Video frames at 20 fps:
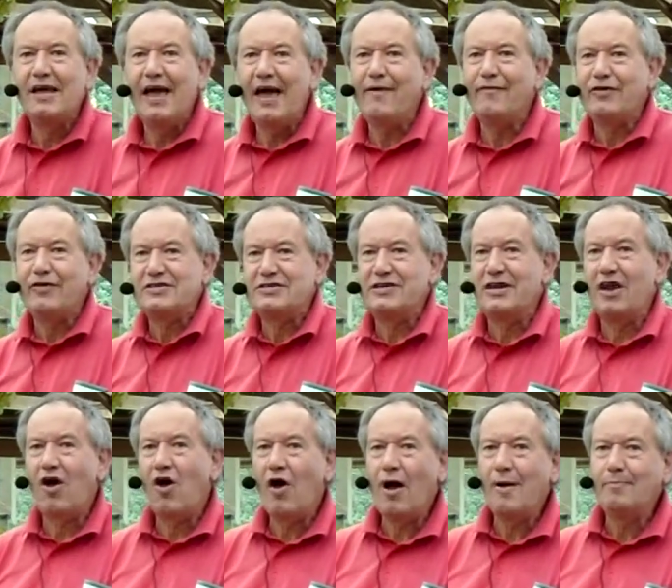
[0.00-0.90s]
If it's
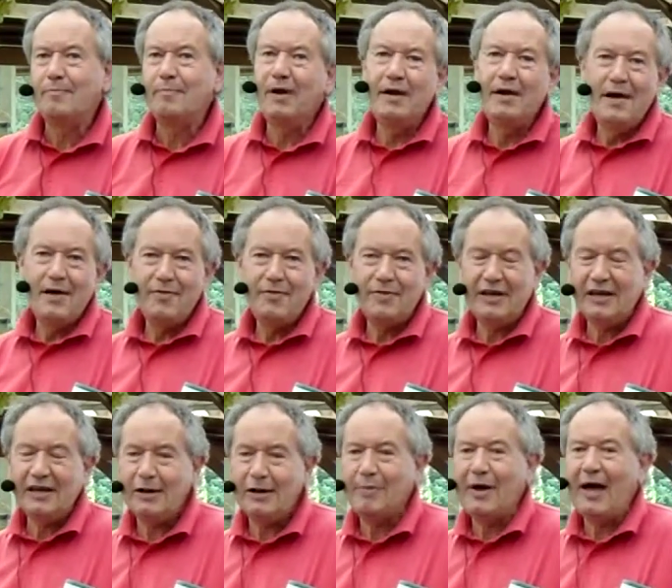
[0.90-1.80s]
lime,
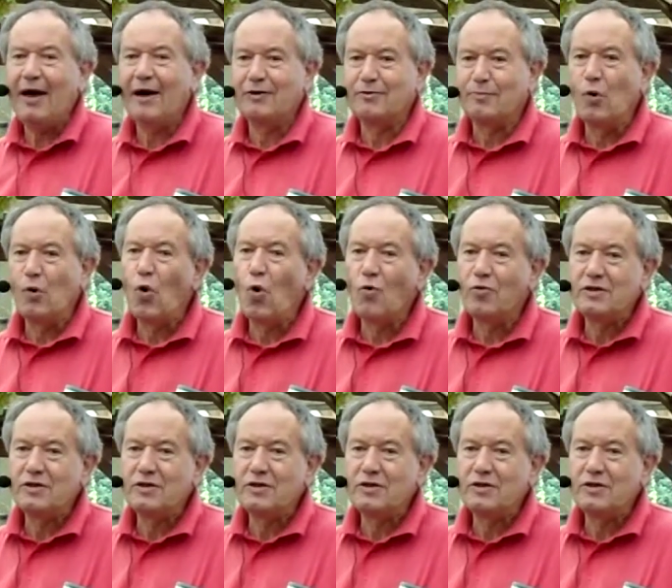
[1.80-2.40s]
think about more